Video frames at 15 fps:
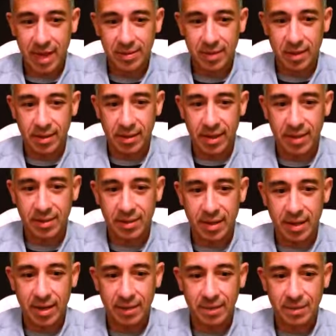on the list
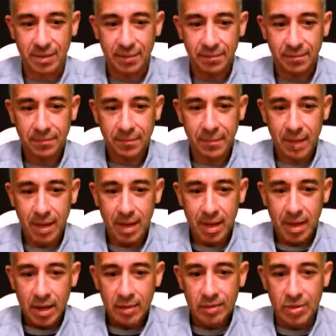is
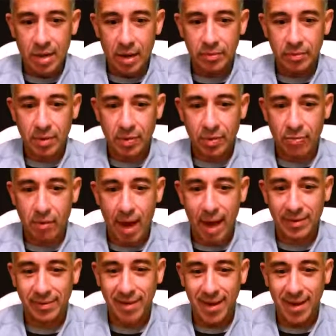don't threaten